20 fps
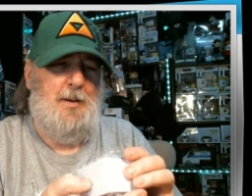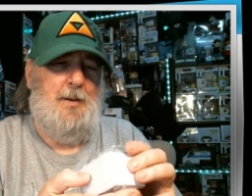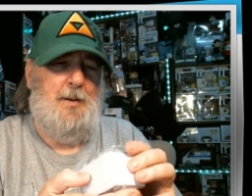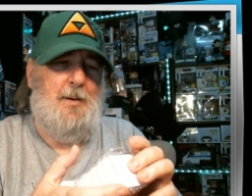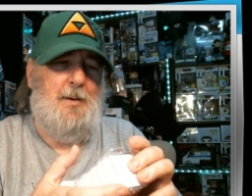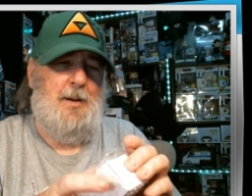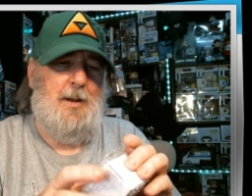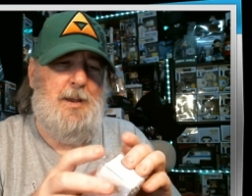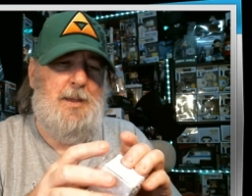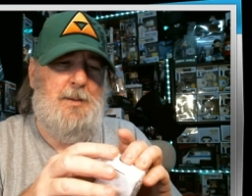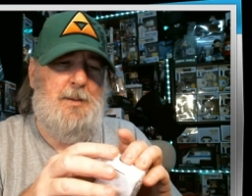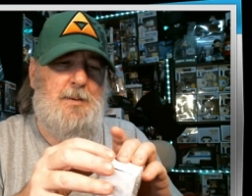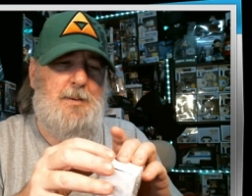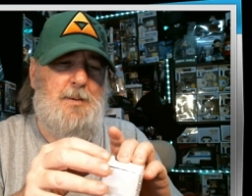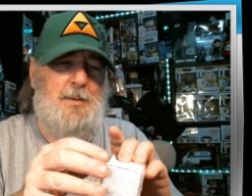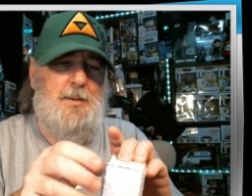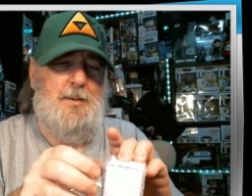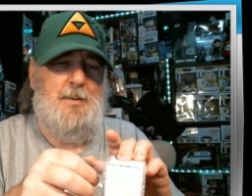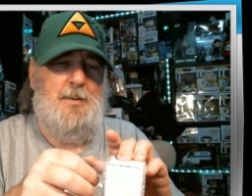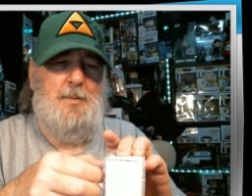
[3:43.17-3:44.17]
All right,
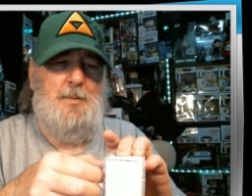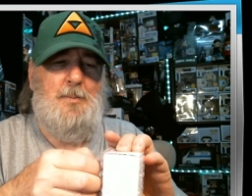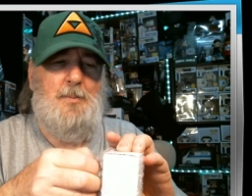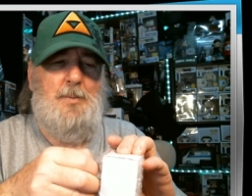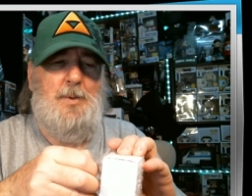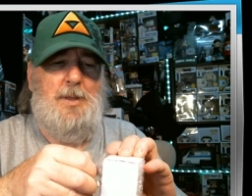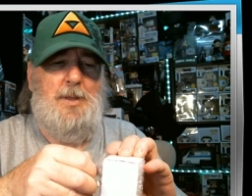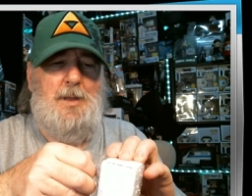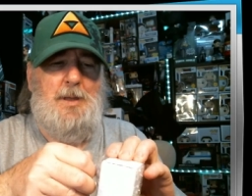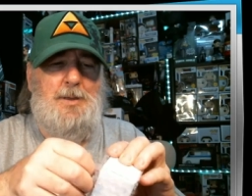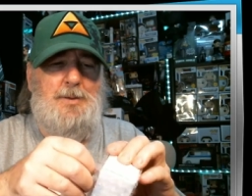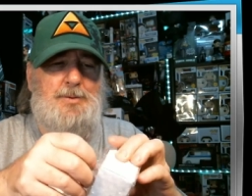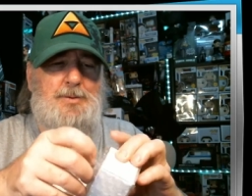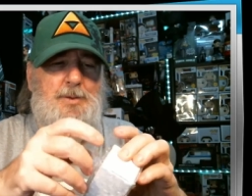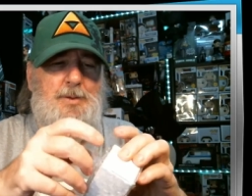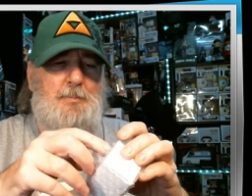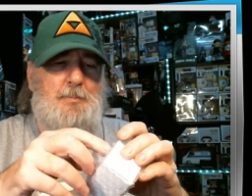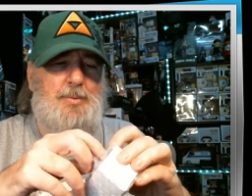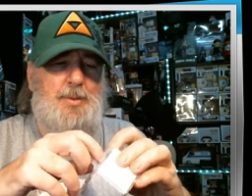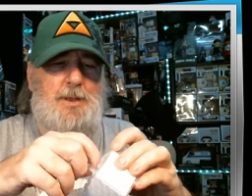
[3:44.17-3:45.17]
we got
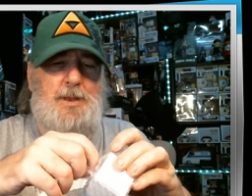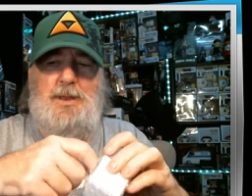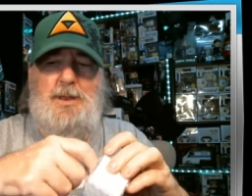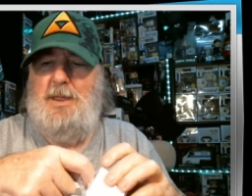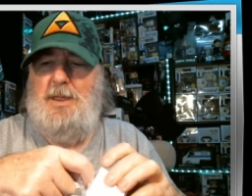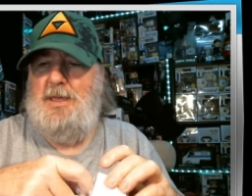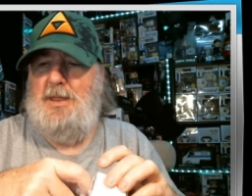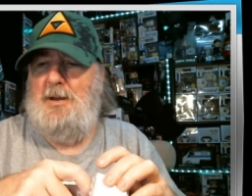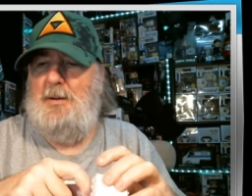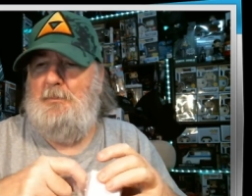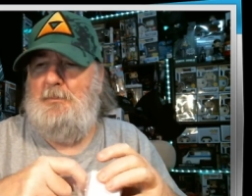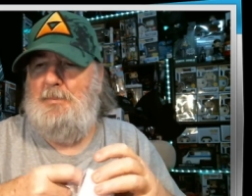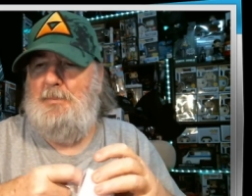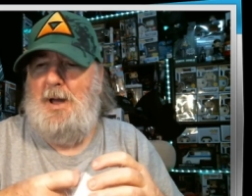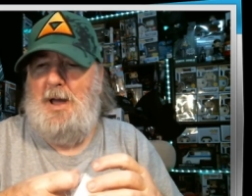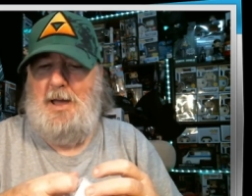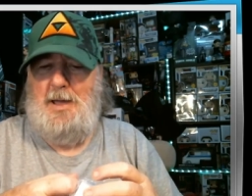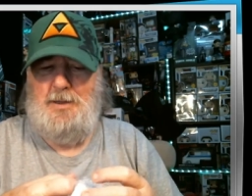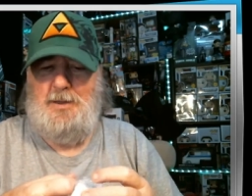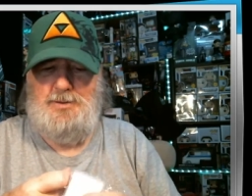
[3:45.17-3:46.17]
something in a
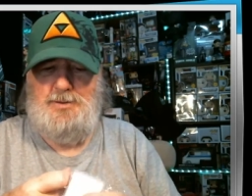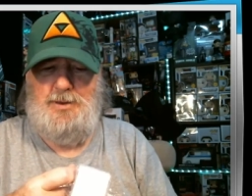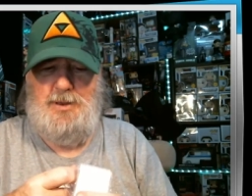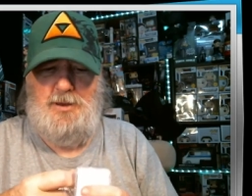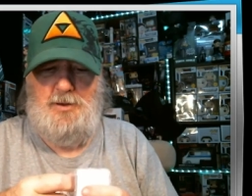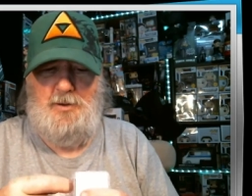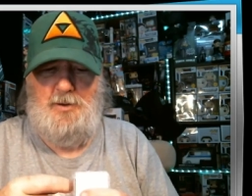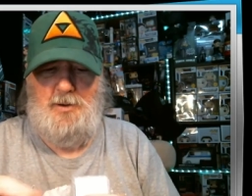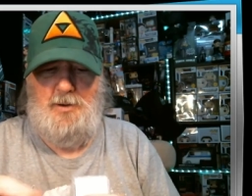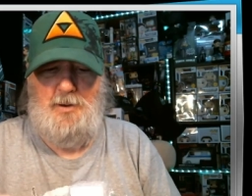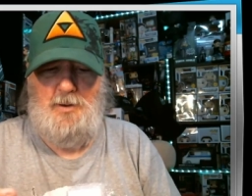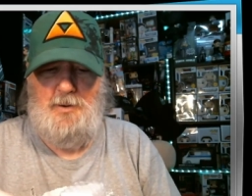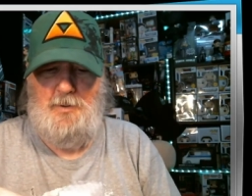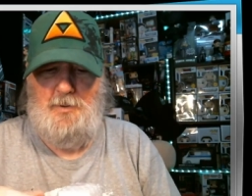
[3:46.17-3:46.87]
box here.